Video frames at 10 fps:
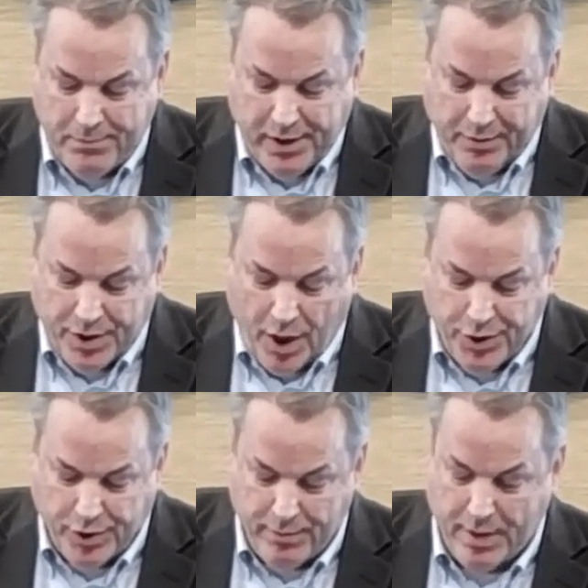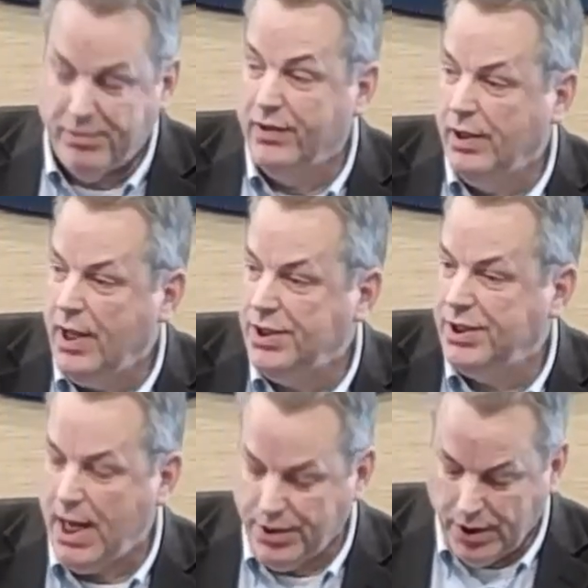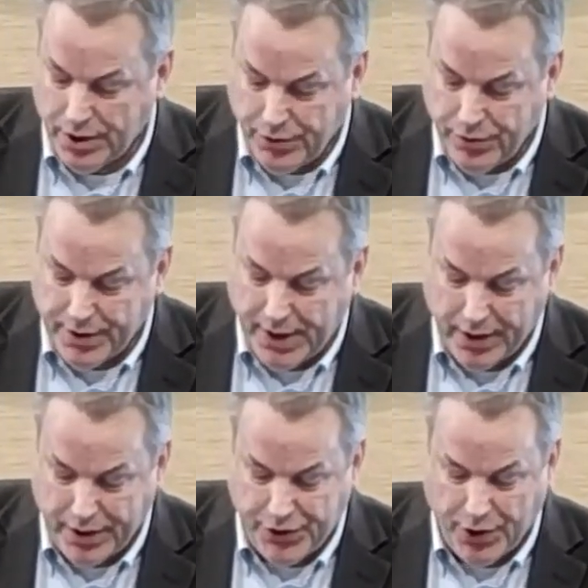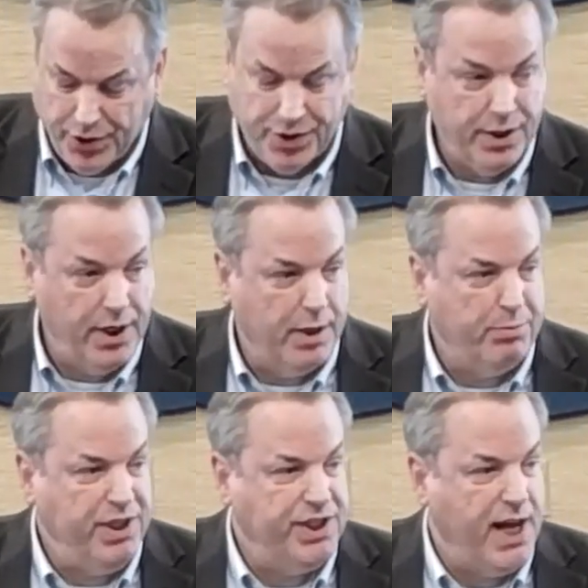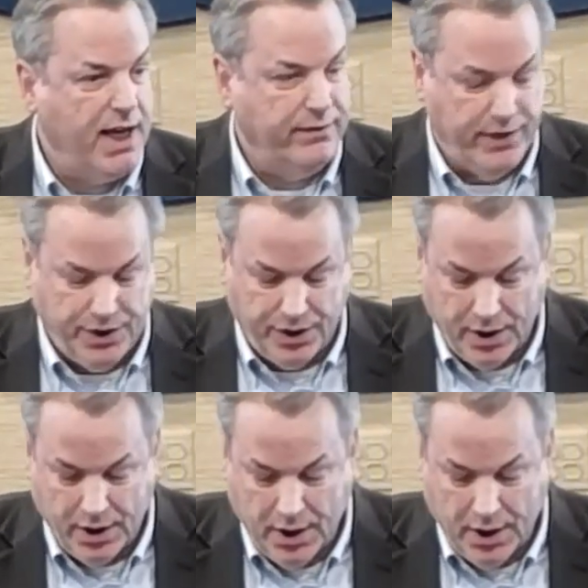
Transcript: But he was also a member of the Los Angeles Unitarian Church and a peace activist